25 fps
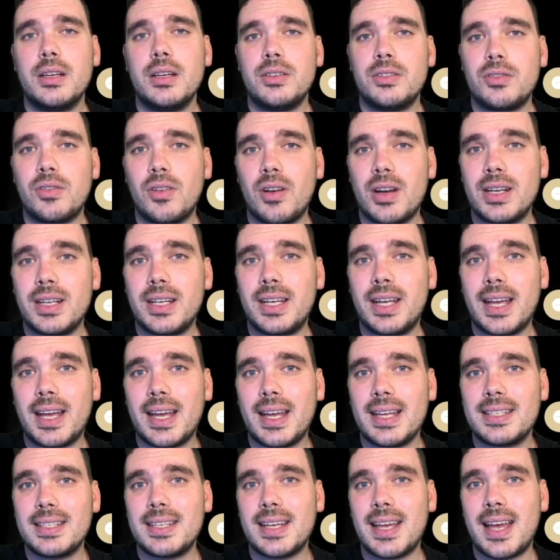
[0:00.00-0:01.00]
try to
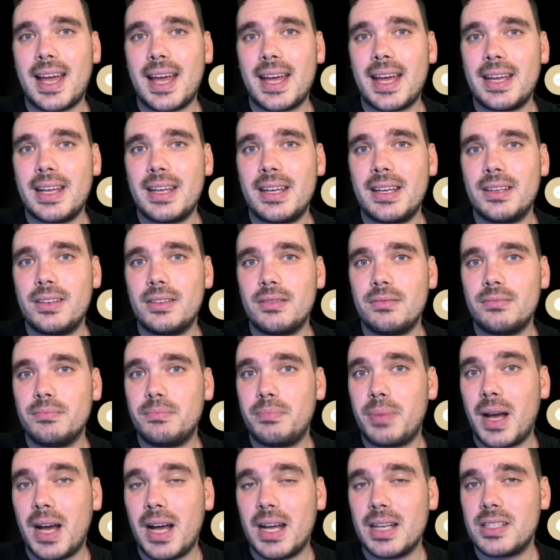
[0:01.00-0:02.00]
get a
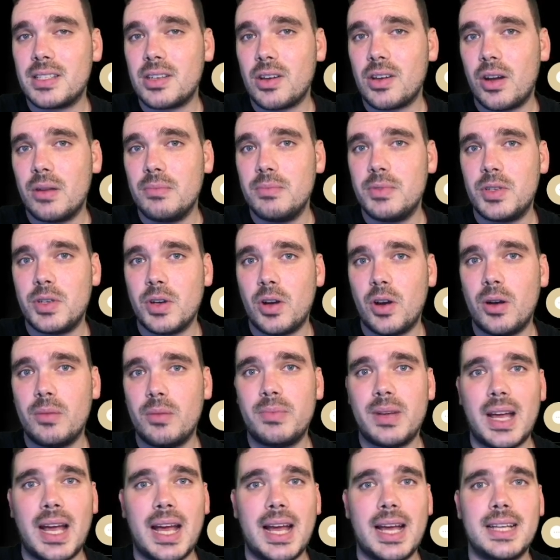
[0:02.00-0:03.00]
part-time
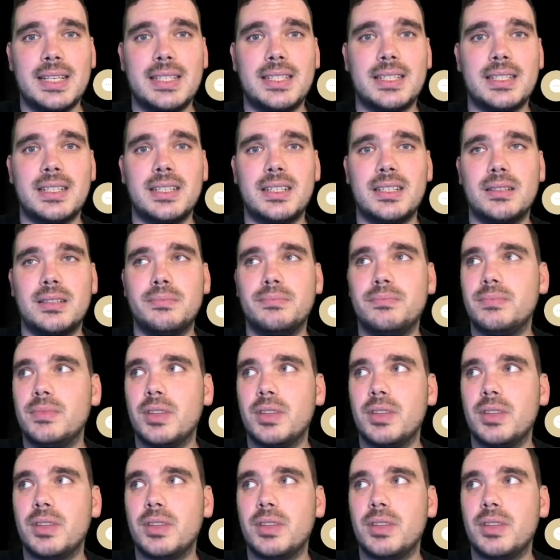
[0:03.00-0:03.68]
job at uh,